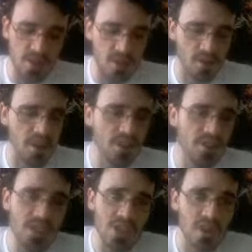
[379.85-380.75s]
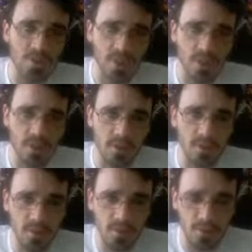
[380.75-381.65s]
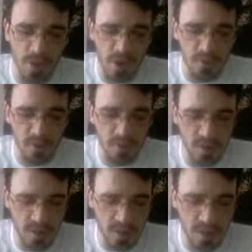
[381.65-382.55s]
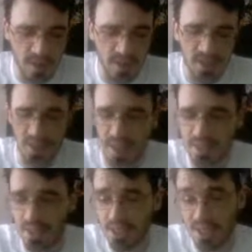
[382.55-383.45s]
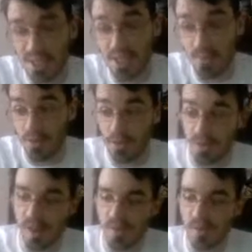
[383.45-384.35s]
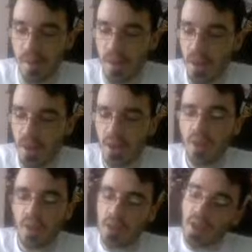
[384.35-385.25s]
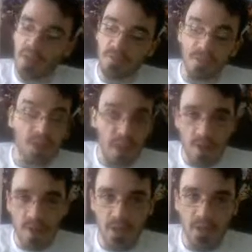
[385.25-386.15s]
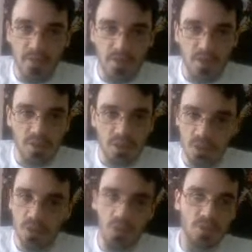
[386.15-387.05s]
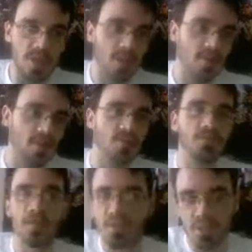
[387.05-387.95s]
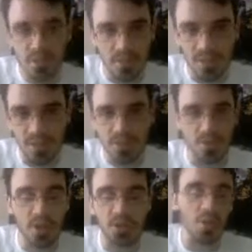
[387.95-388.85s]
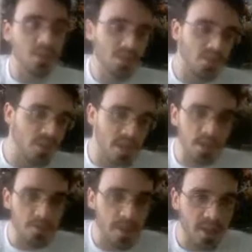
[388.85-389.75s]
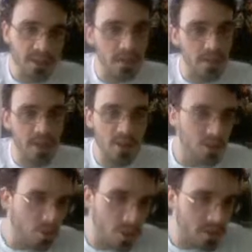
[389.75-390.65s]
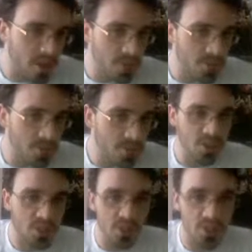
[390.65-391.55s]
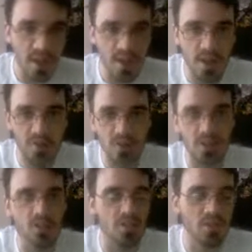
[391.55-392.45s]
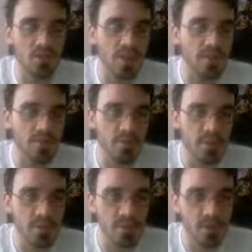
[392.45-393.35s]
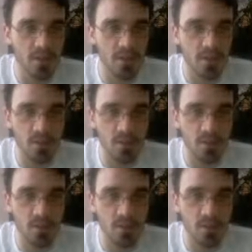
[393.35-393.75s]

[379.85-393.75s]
So that's just unreal ramping for this deck. The deck doesn't need that much ramp, but if you get out Mana Weft turn 2, you tap down this turn 1 sliver that you played to play another 1-drop sliver. So you have out turn 2, you have 3 slivers.